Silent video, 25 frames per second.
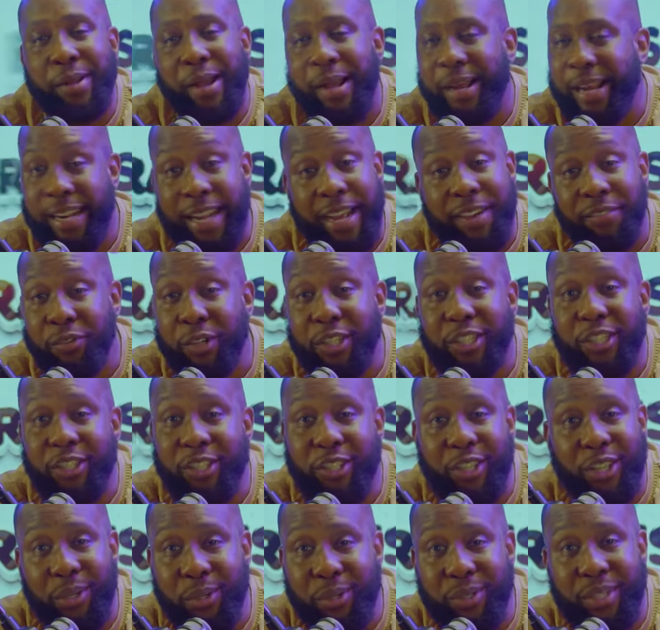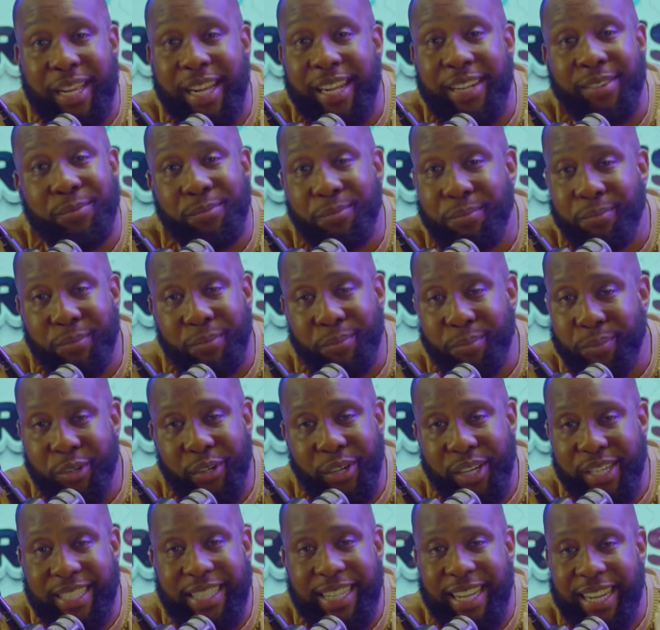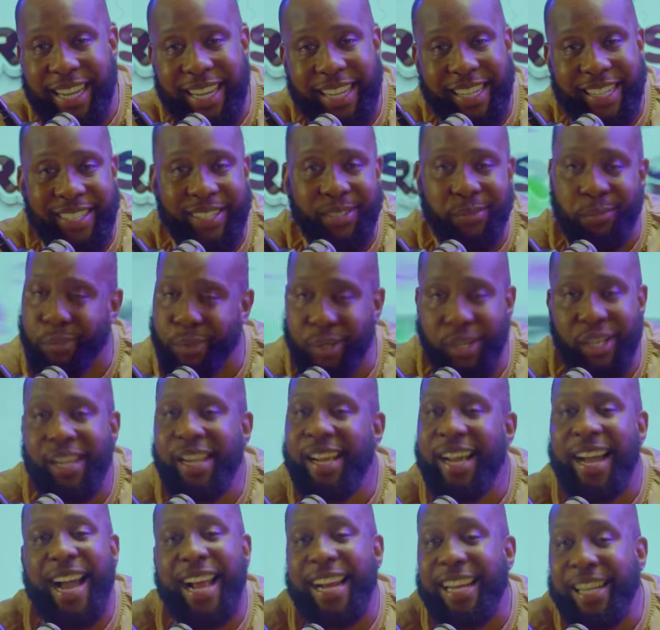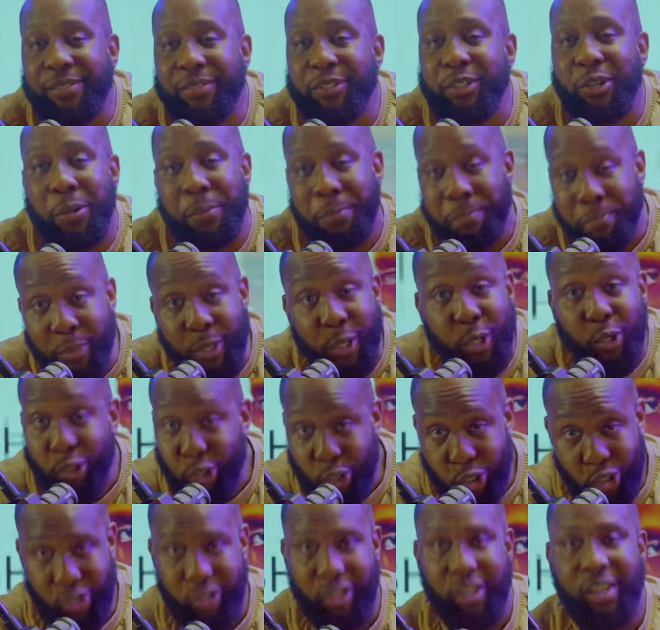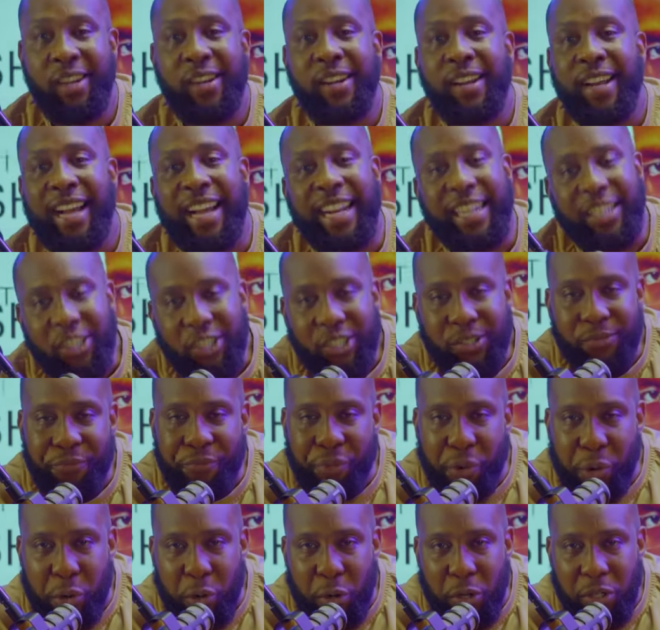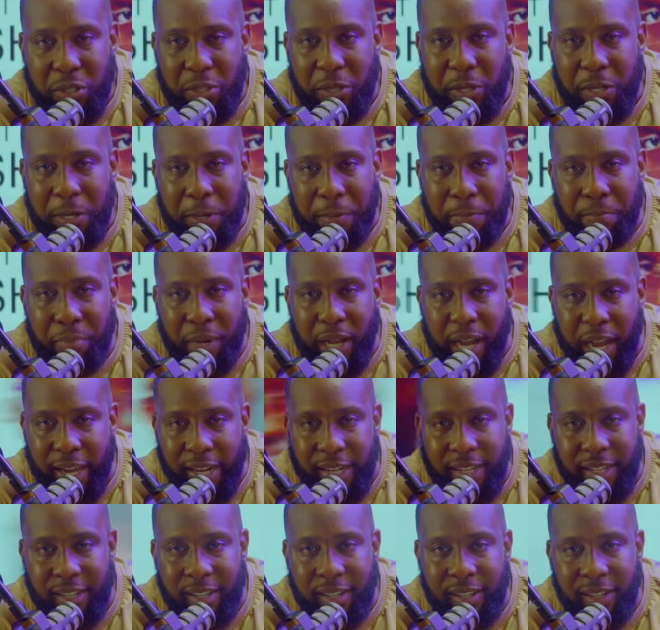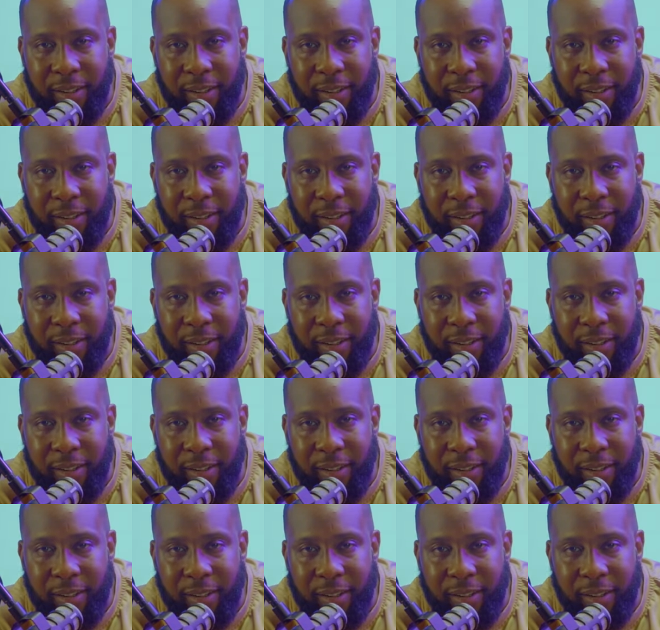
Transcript: and her voice is cute and great. I like it. But I leave it on mute and just focus on the body.